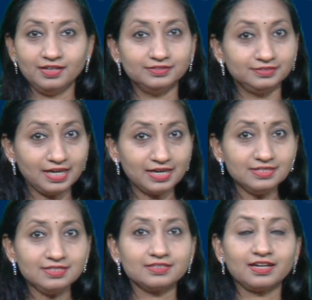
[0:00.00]

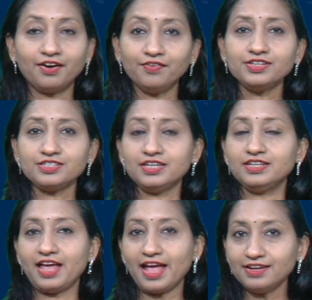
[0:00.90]
Thus, current
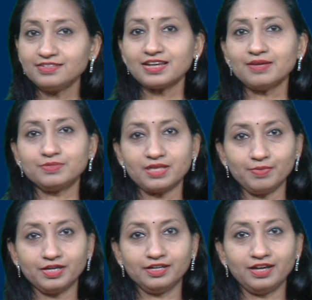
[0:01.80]
in n-type
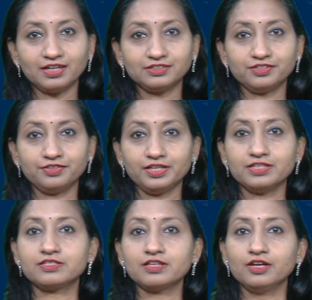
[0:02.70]
semiconductor
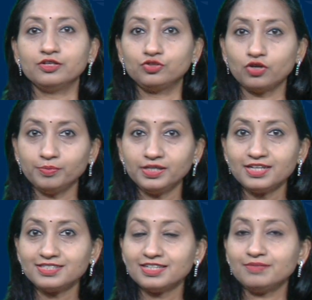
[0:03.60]
is
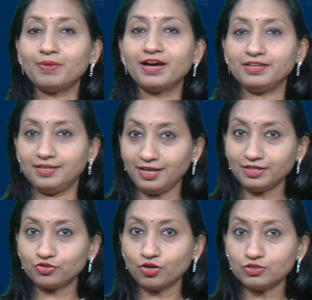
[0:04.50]
dominated by
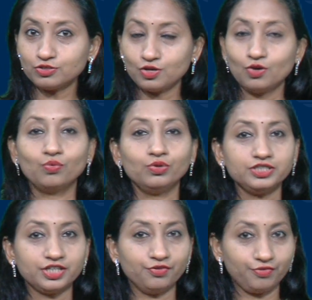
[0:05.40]
electrons, which
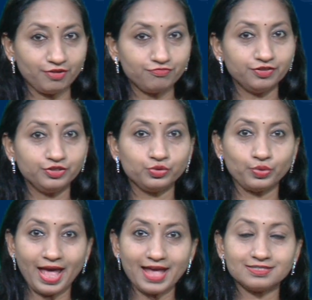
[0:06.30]
are referred to
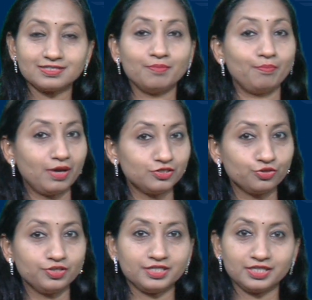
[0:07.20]
as
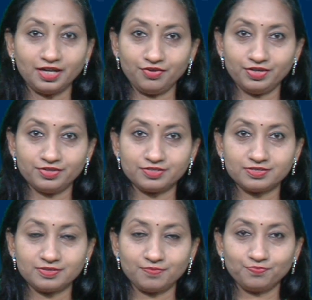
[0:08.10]
majority
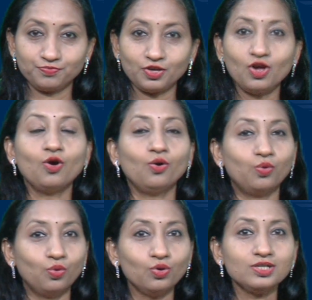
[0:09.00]
carriers.
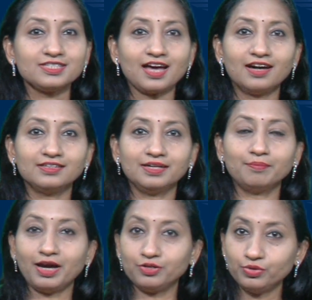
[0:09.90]
Holes are the
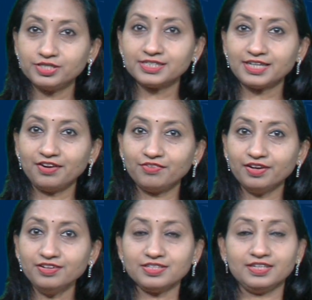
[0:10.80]
minority
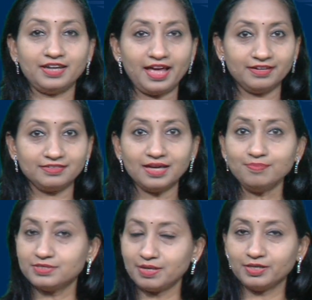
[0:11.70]
carriers in n-type
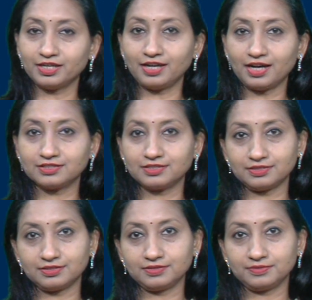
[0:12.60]
semiconductors.